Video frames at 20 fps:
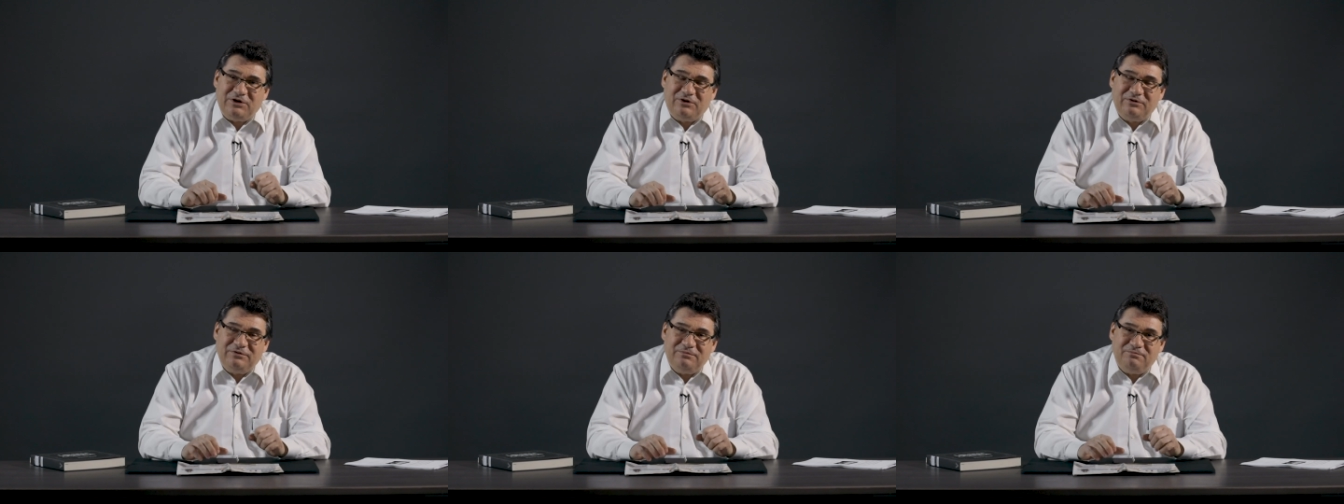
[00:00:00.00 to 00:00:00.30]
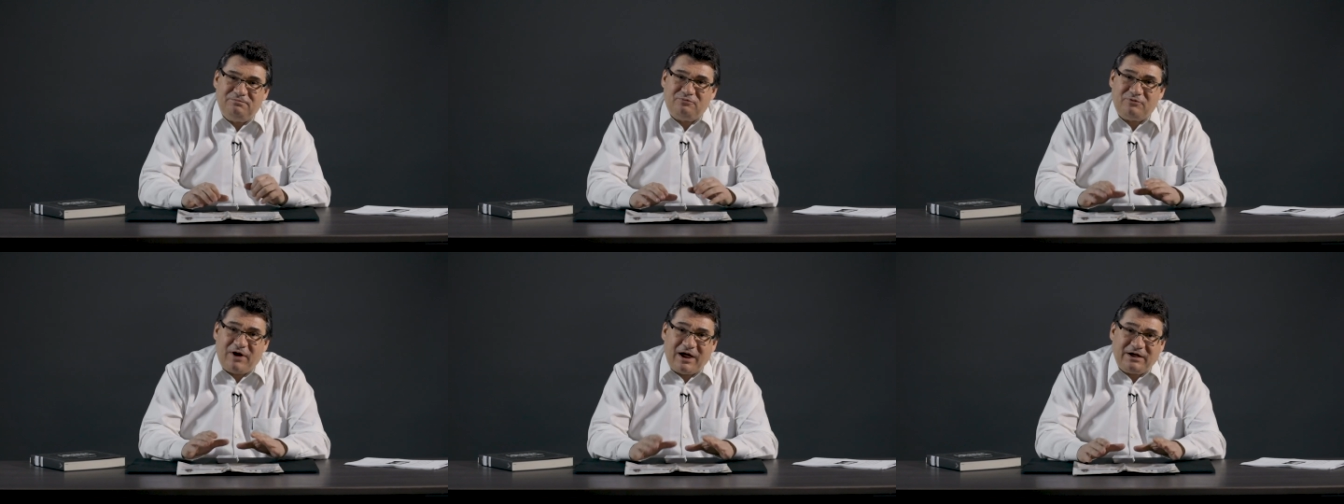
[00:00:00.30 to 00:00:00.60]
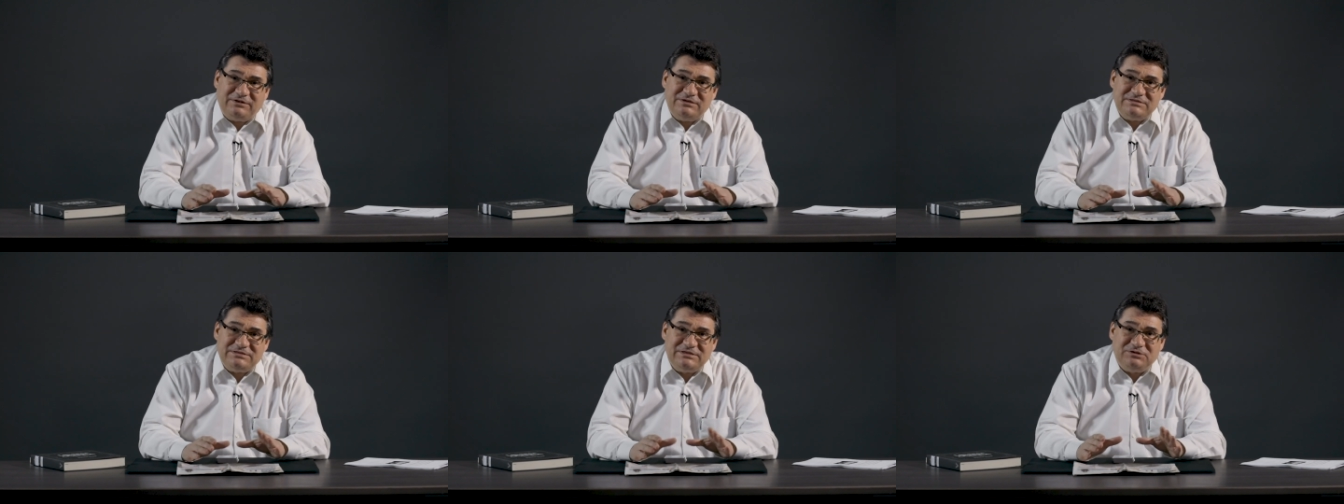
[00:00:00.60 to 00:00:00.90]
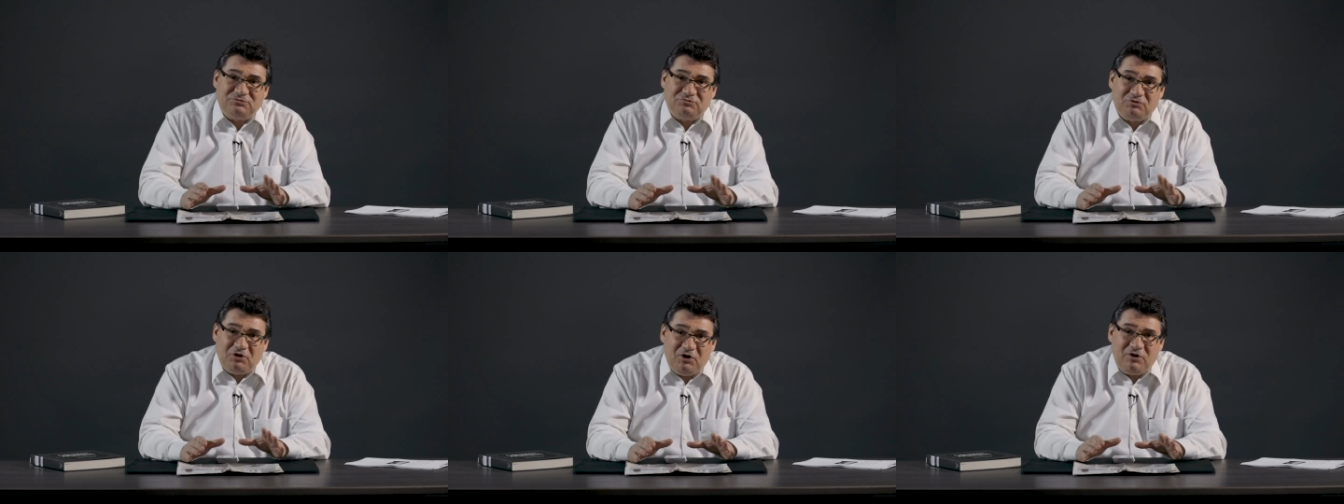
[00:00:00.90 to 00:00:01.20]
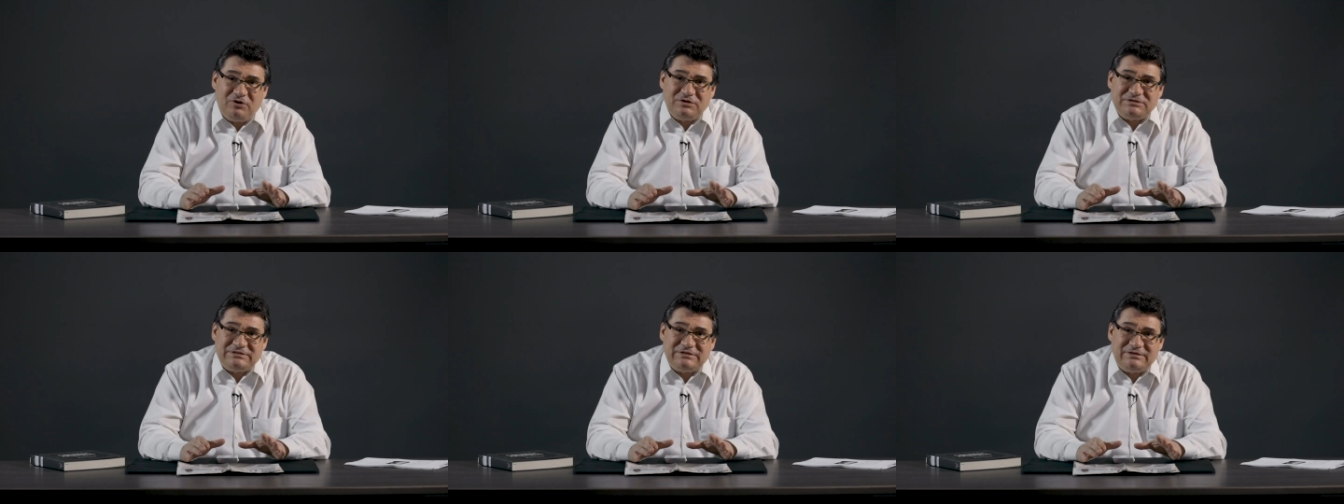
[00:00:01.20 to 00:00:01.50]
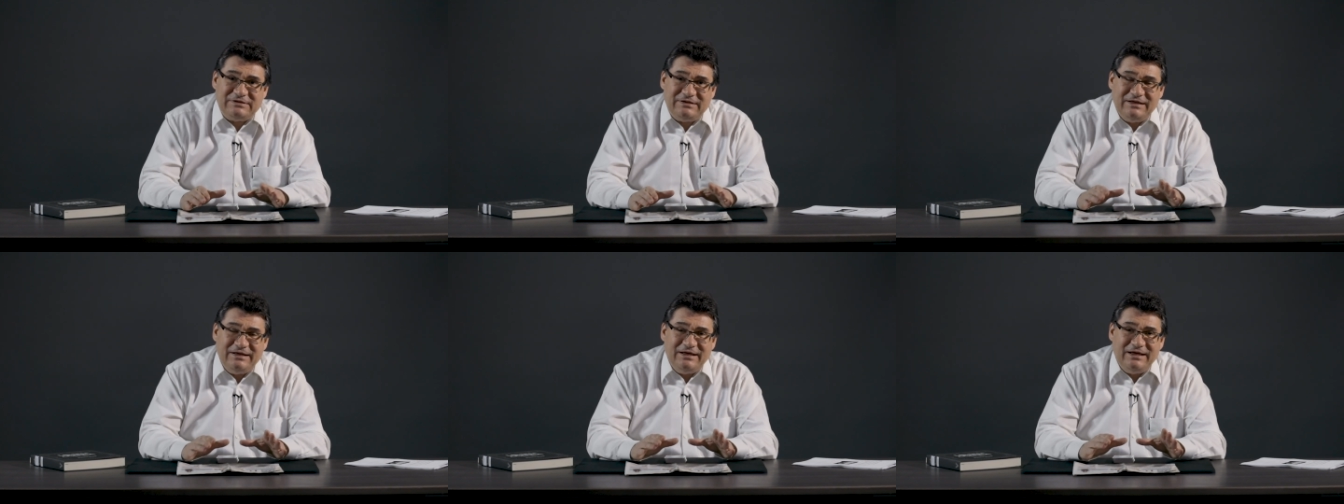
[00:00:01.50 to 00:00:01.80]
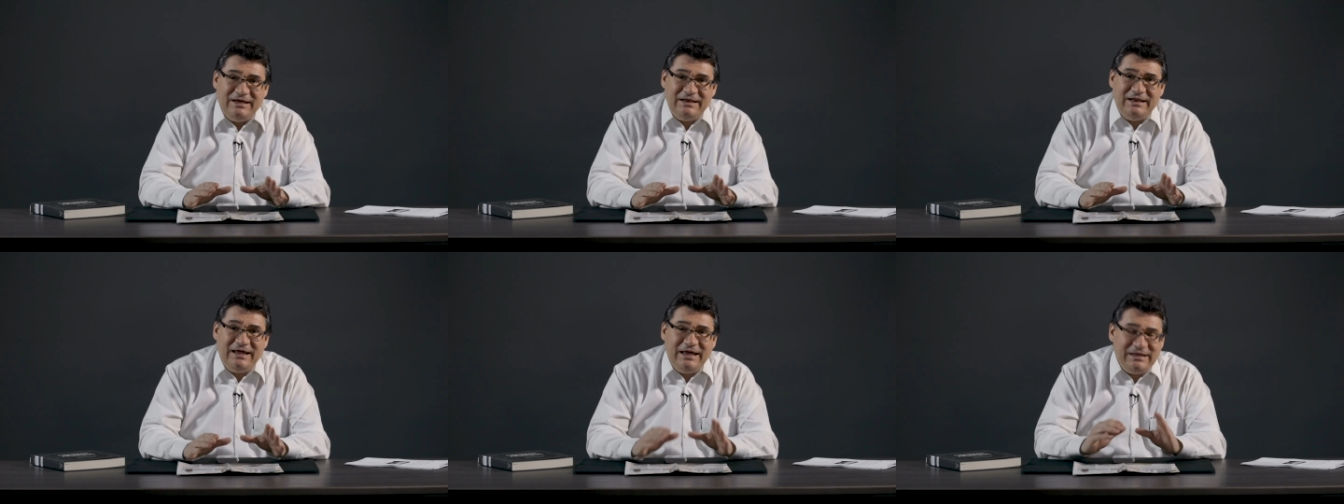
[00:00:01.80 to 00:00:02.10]
on practice and rehearsal
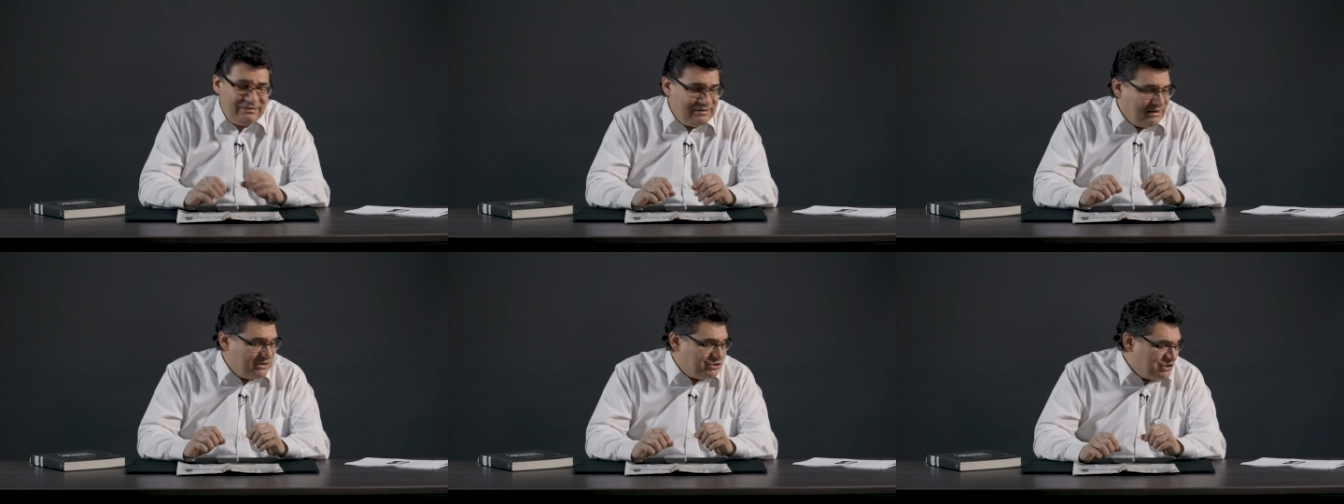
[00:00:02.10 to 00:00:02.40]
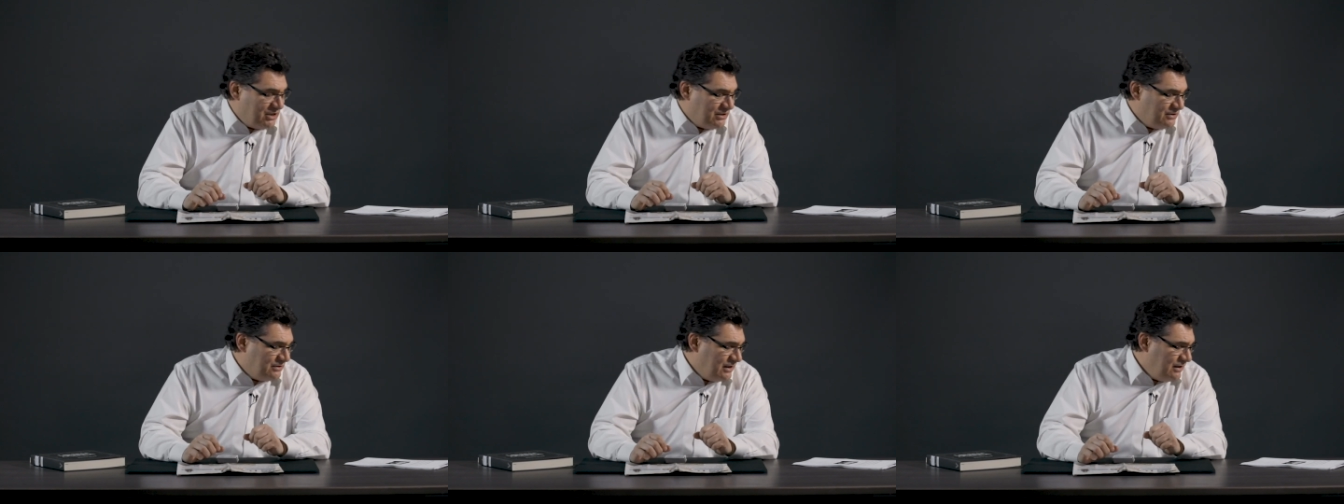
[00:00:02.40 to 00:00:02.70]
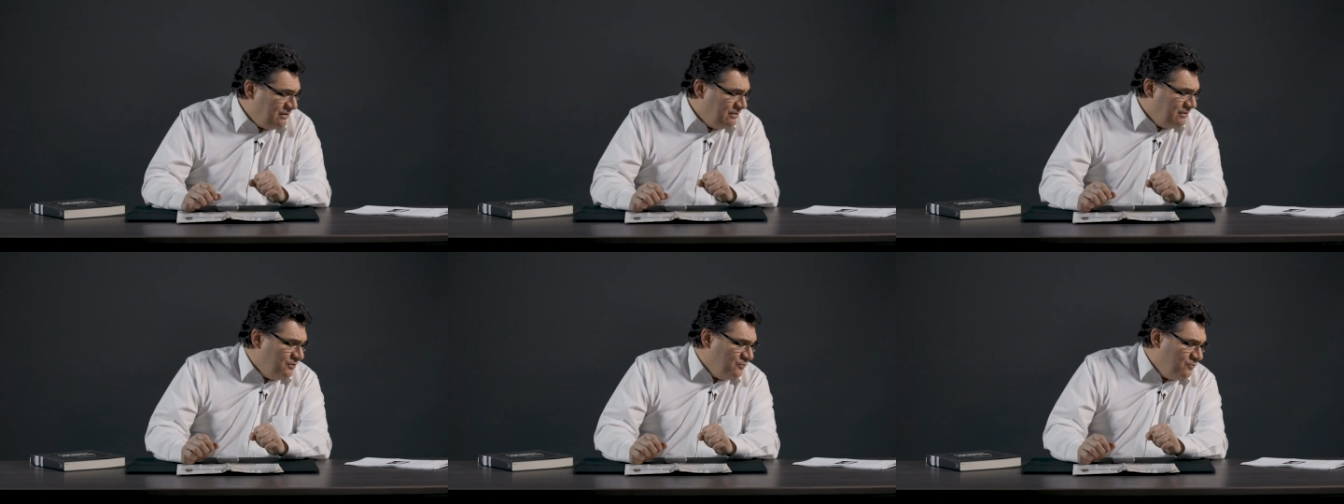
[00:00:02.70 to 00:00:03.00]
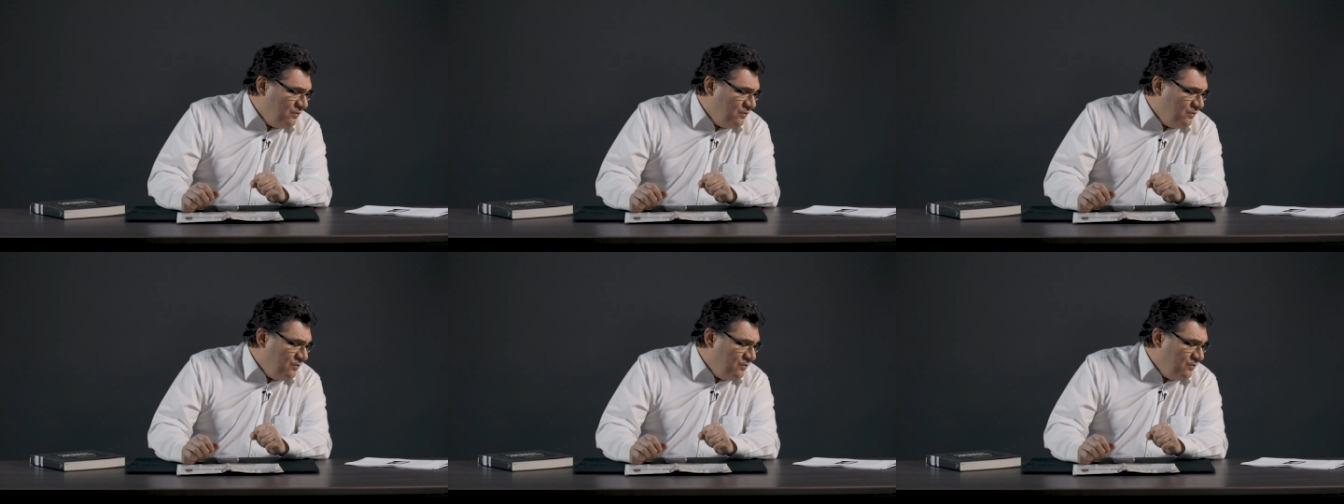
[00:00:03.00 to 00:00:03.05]
in Hidden Agenda.